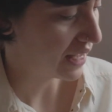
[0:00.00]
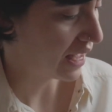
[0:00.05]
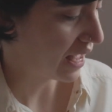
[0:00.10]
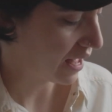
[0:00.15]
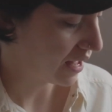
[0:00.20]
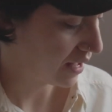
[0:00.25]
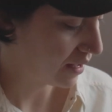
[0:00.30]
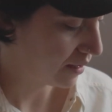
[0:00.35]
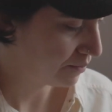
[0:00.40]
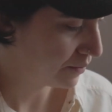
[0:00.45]

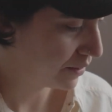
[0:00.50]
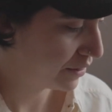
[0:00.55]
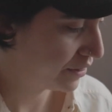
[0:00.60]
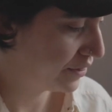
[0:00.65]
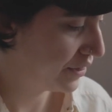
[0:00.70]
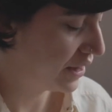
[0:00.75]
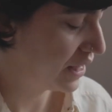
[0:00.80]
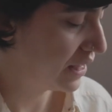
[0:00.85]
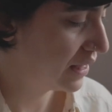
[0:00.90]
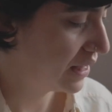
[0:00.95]
I'm
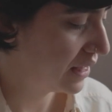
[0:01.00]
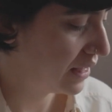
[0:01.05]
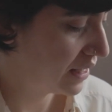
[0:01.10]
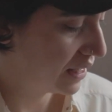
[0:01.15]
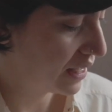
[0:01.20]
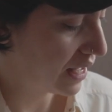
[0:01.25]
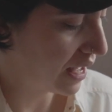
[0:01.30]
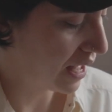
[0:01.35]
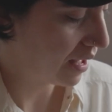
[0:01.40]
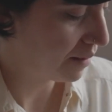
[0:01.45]

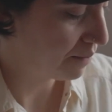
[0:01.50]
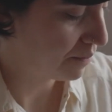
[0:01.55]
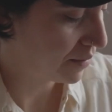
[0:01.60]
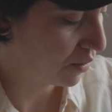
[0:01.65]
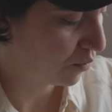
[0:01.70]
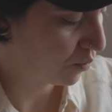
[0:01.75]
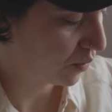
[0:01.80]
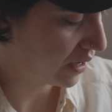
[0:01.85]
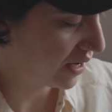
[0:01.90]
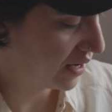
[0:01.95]
thinking I'm gonna
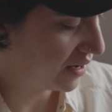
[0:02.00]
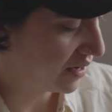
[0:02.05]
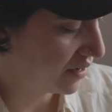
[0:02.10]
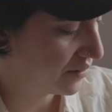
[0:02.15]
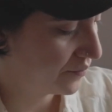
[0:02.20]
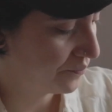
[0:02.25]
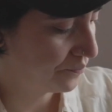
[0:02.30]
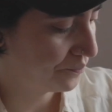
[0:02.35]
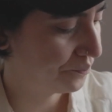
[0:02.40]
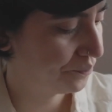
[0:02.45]

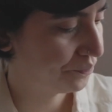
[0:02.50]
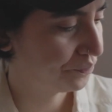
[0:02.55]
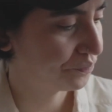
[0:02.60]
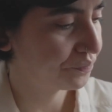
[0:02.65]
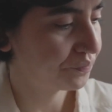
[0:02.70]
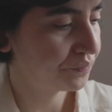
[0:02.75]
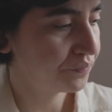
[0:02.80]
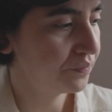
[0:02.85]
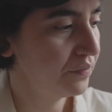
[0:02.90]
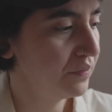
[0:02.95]
wear
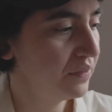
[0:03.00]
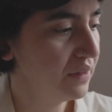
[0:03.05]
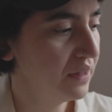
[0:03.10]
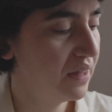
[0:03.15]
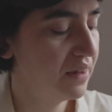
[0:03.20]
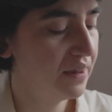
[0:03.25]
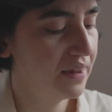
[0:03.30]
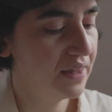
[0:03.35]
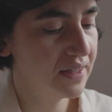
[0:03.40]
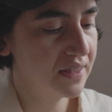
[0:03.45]

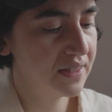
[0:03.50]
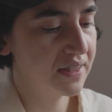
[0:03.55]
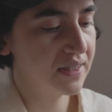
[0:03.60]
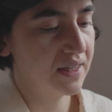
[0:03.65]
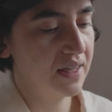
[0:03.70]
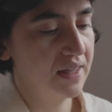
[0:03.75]
this